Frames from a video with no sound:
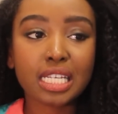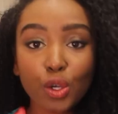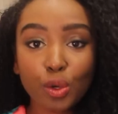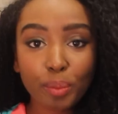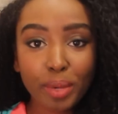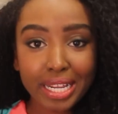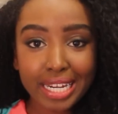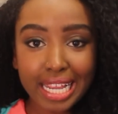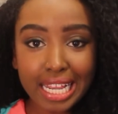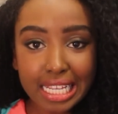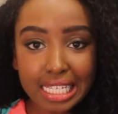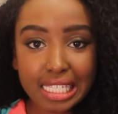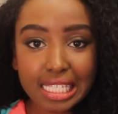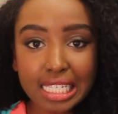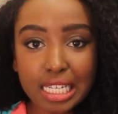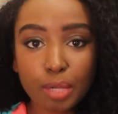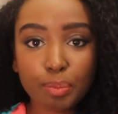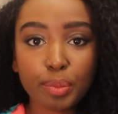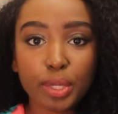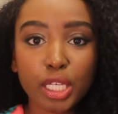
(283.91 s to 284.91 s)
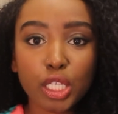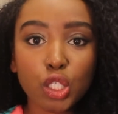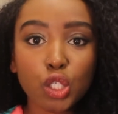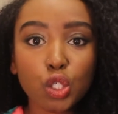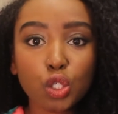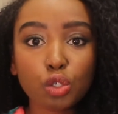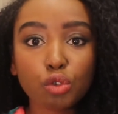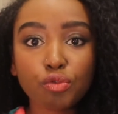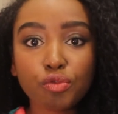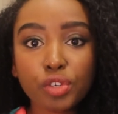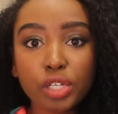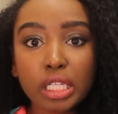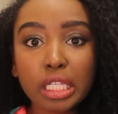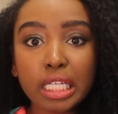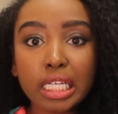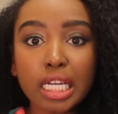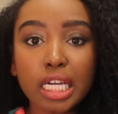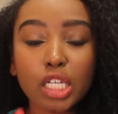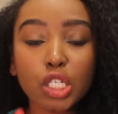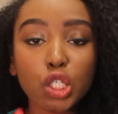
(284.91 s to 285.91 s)
So my next tip is to
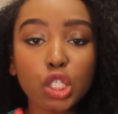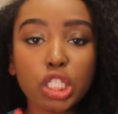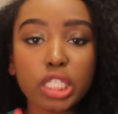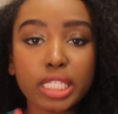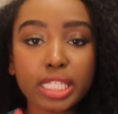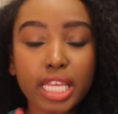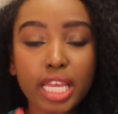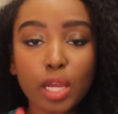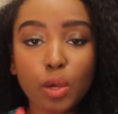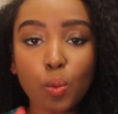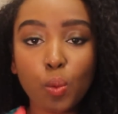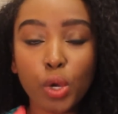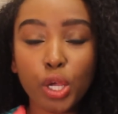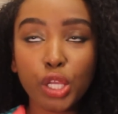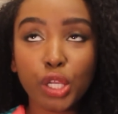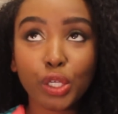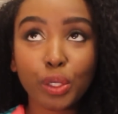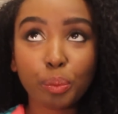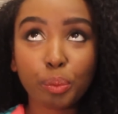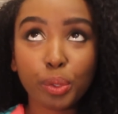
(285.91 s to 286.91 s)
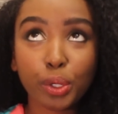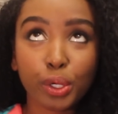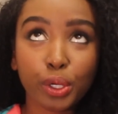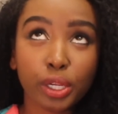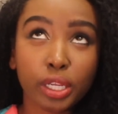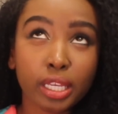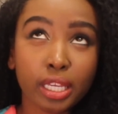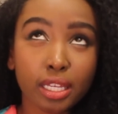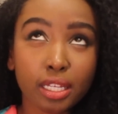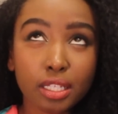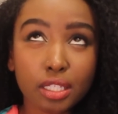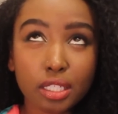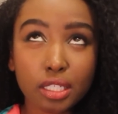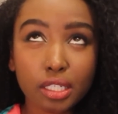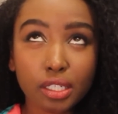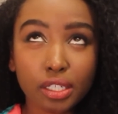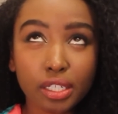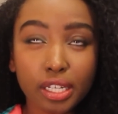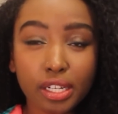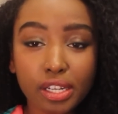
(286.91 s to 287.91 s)
really understand what you're putting
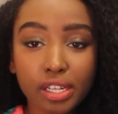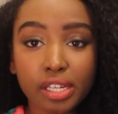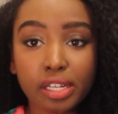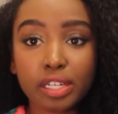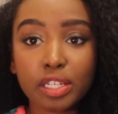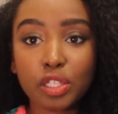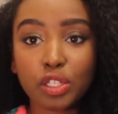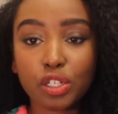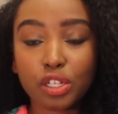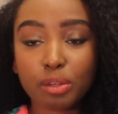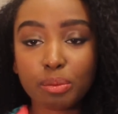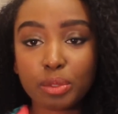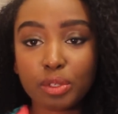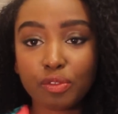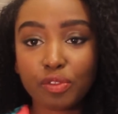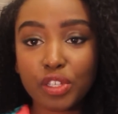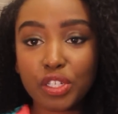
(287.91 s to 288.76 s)
into your hair in terms of